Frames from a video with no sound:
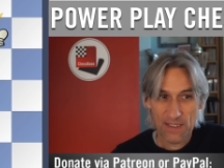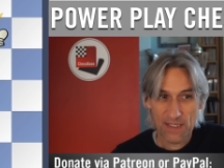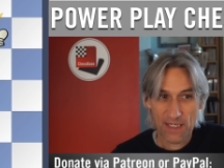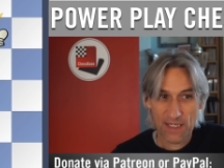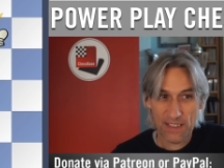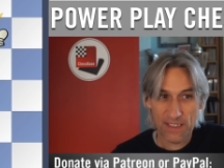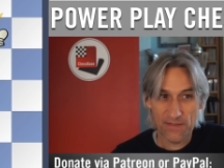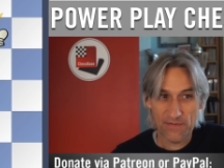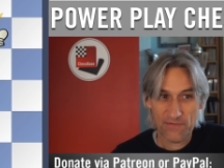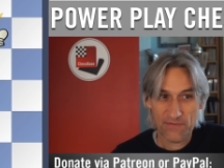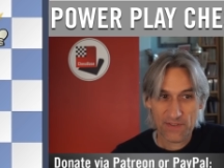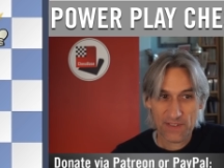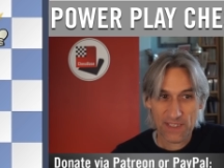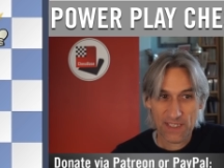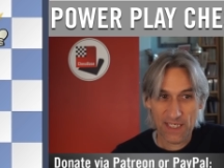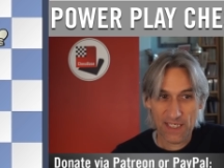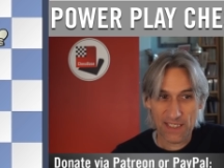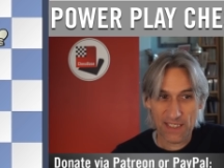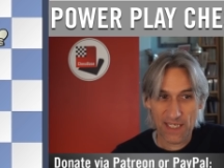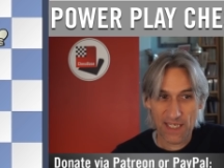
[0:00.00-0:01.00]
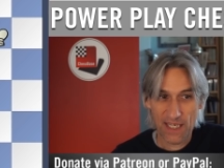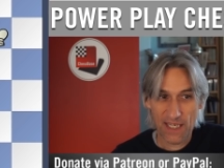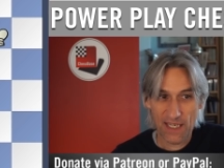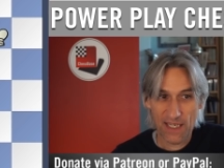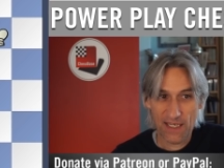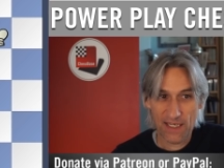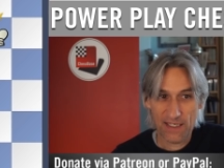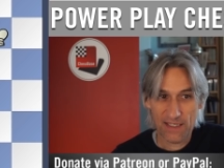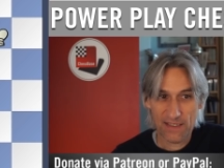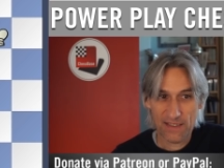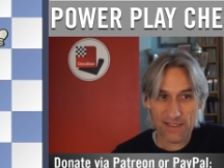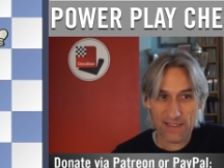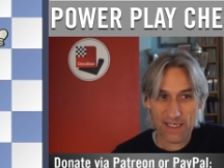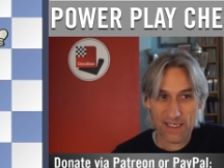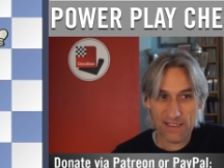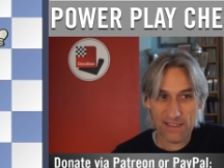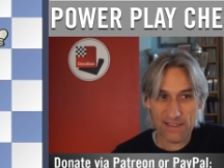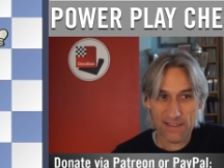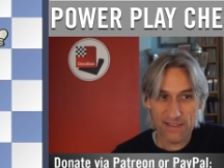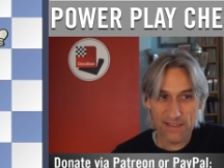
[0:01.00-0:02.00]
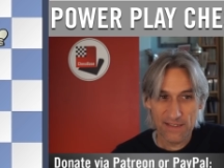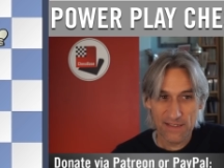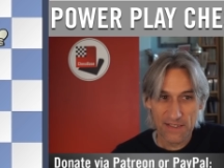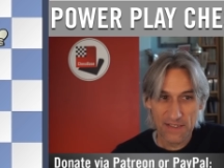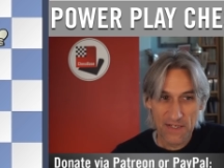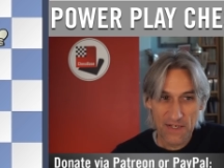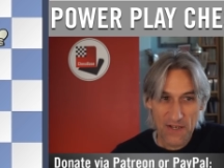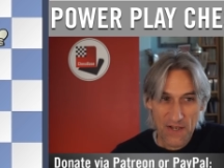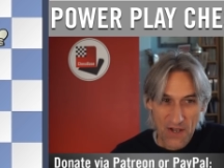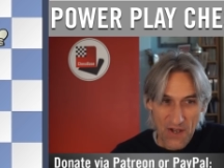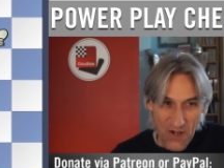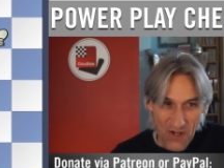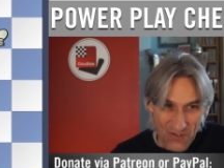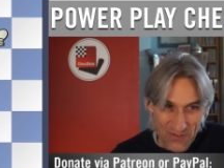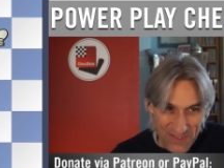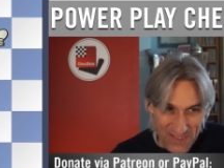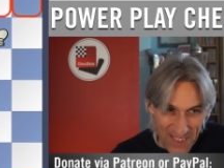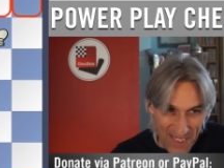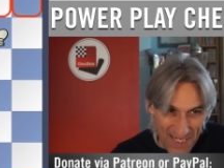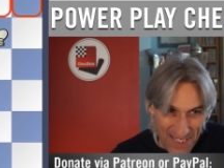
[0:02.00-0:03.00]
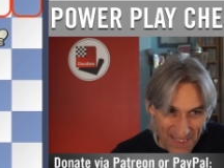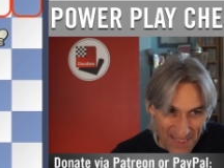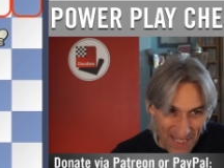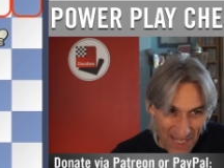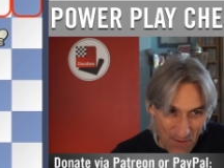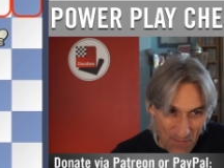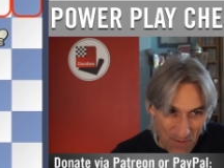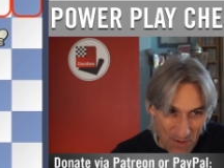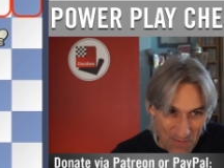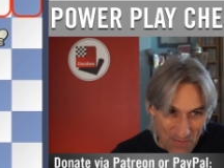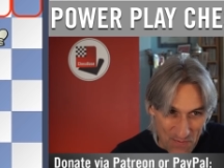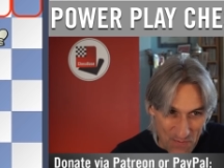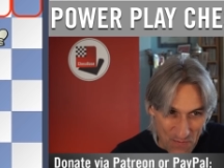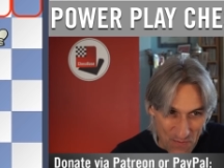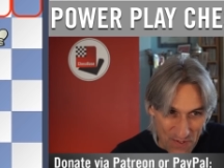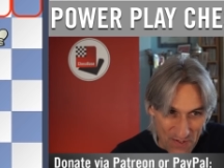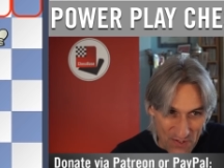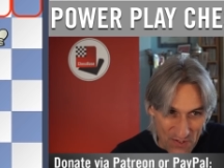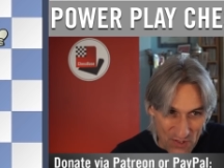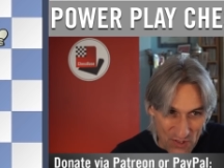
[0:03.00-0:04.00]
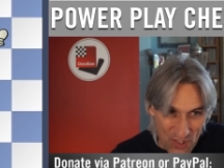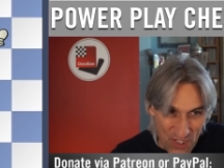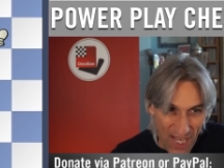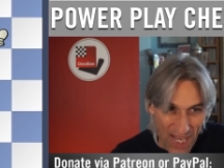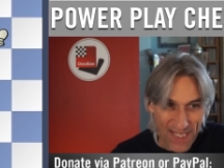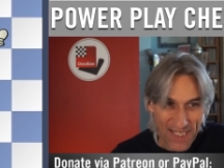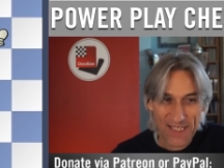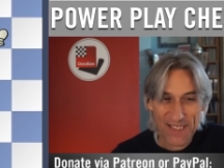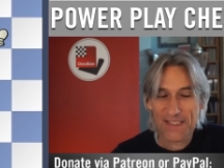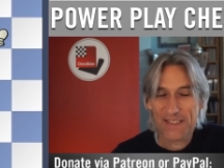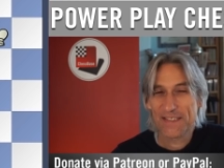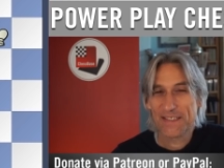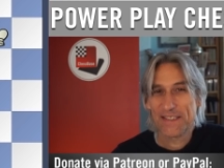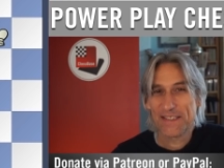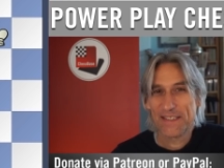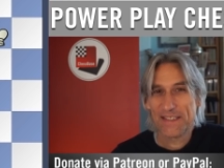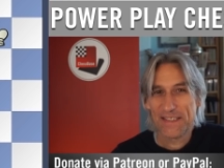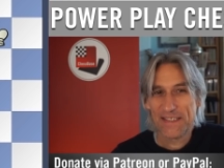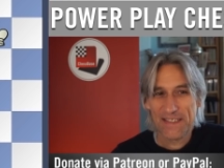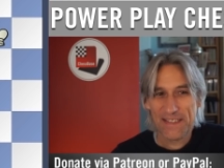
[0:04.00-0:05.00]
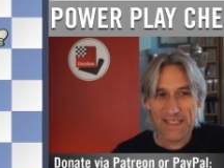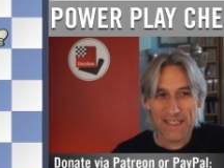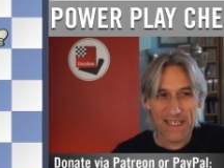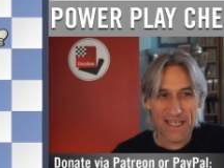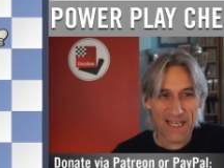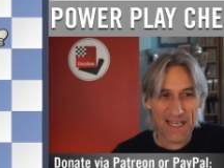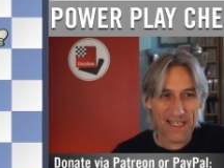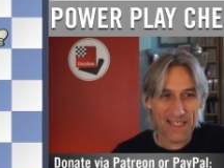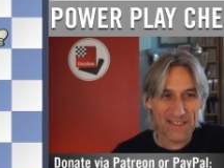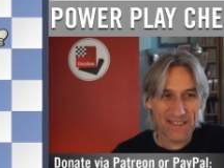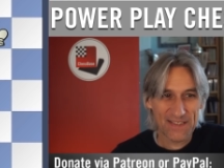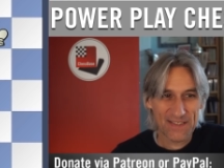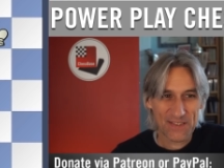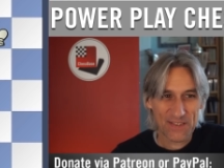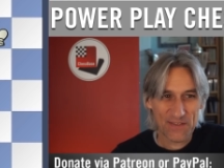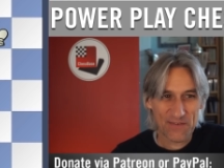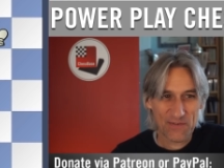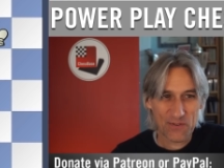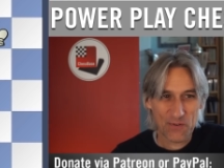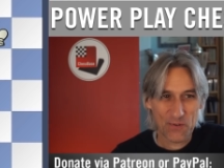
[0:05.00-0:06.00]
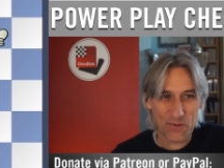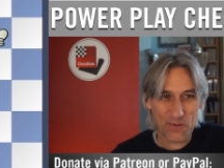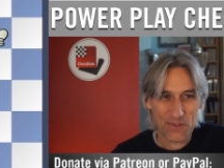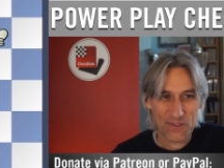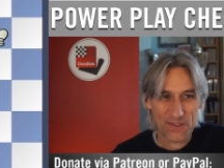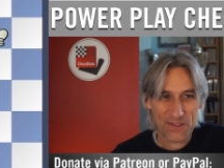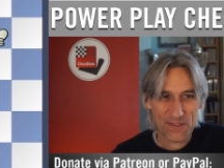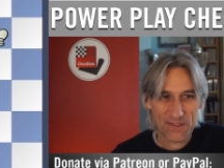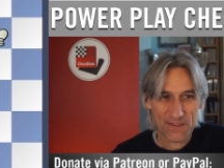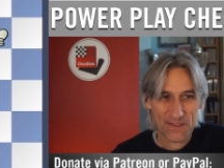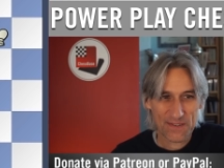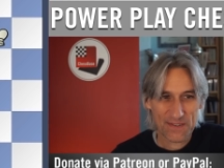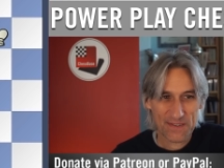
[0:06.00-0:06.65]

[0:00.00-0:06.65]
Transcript: And if king here, then I'll take that one with check. And of course,